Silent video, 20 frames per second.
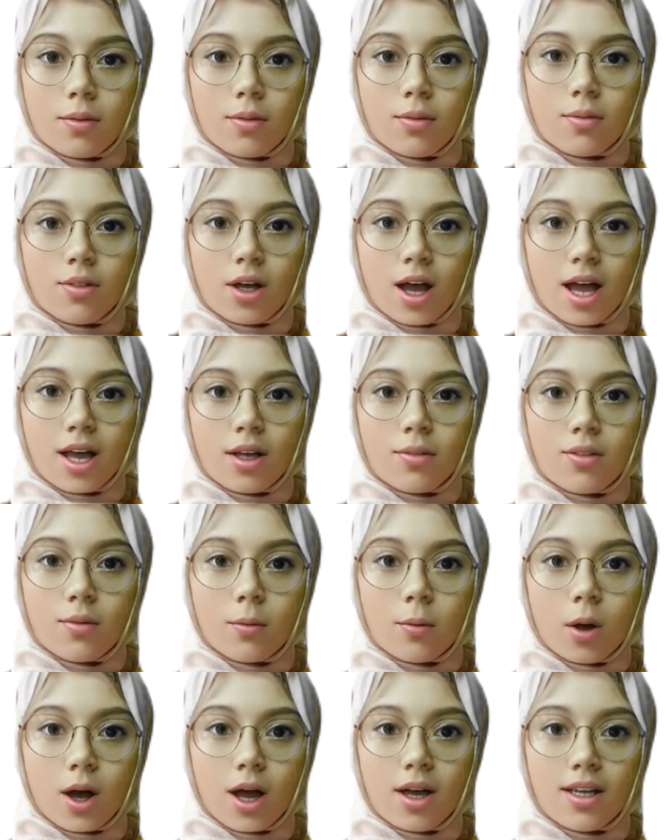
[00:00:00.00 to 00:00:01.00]
5.
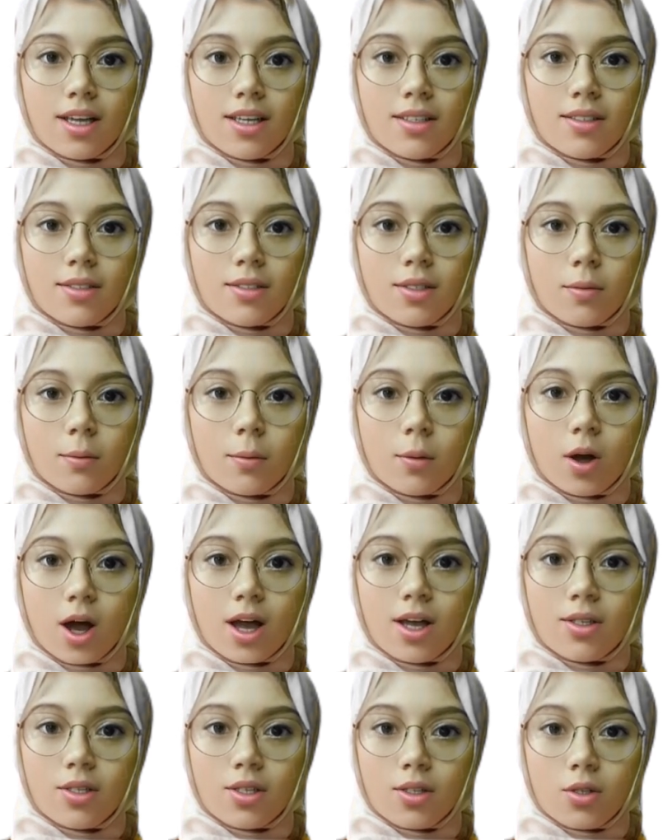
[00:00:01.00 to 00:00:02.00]
Practice.
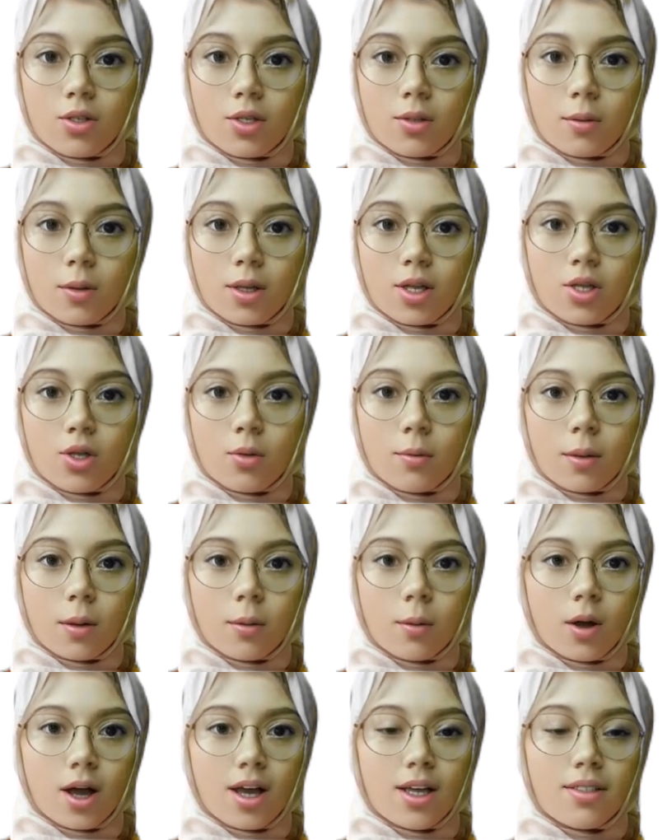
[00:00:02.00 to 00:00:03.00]
Practice your speech by
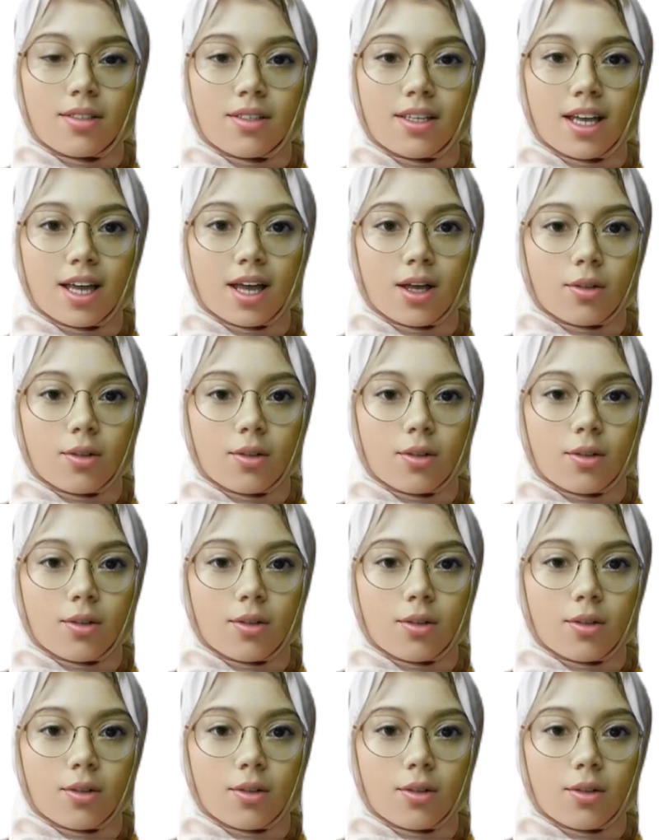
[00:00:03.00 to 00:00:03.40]
practicing